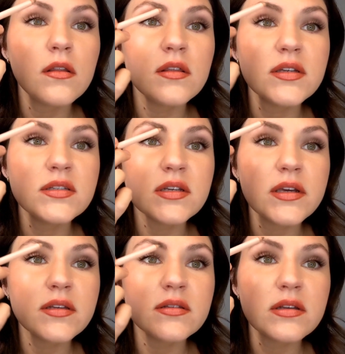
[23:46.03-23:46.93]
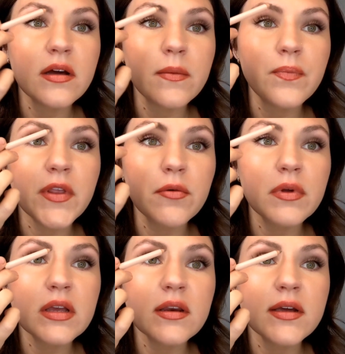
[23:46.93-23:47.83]
This is um, a
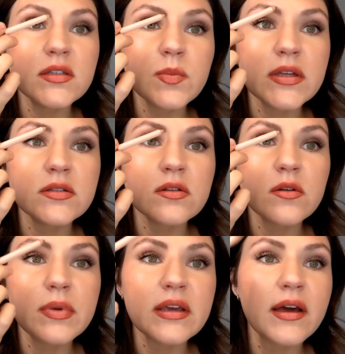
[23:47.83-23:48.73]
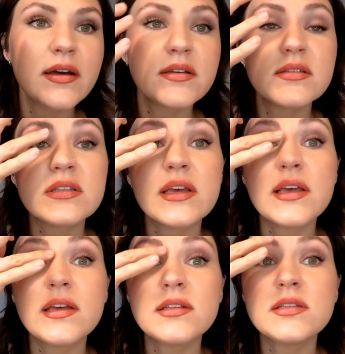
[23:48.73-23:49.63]
really nice pencil because
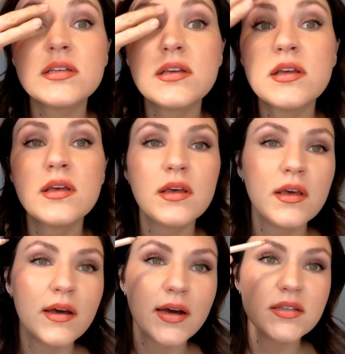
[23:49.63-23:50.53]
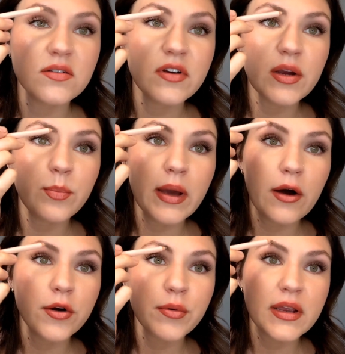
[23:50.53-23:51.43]
it has a very
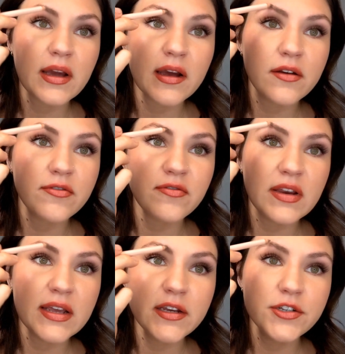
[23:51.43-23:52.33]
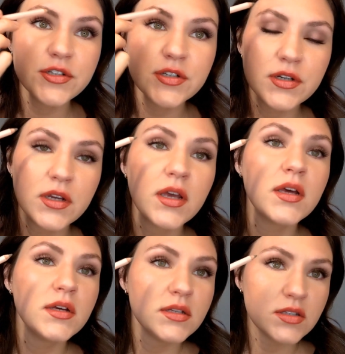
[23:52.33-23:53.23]
powdery kind of finish.
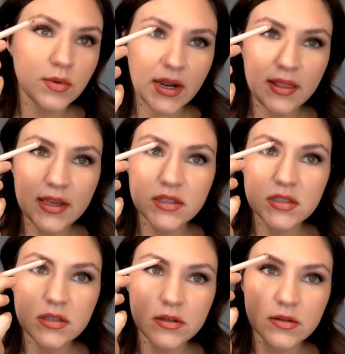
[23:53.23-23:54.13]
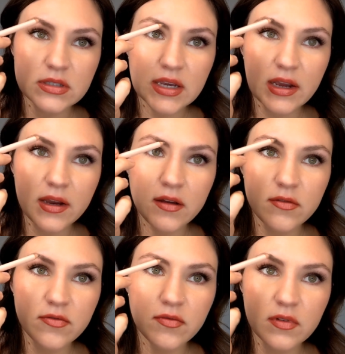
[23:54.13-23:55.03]
So what I like to do is I
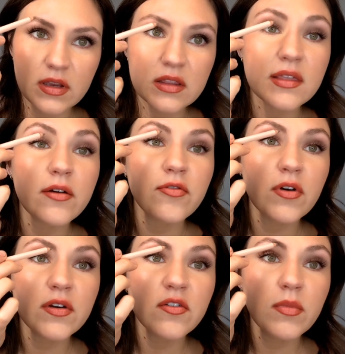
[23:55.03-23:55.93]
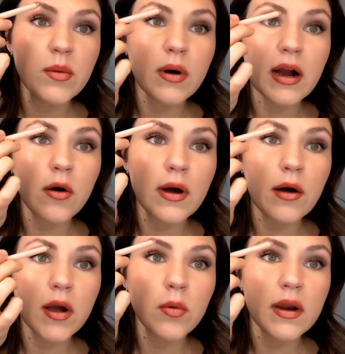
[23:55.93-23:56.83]
kind of get that front of my brow
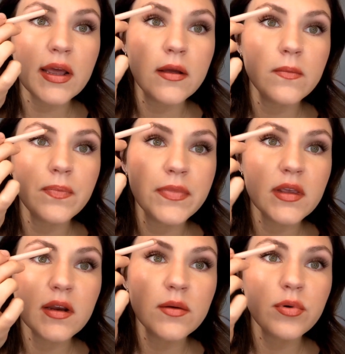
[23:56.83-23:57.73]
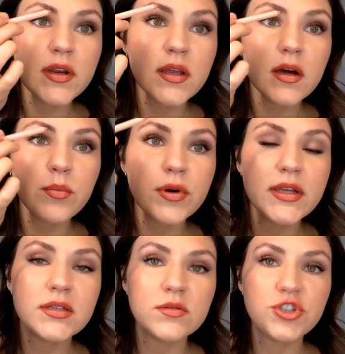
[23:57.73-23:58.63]
how I want it, and I pretty, I'm
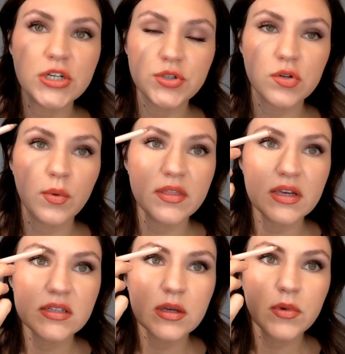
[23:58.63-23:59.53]
pretty gentle with this.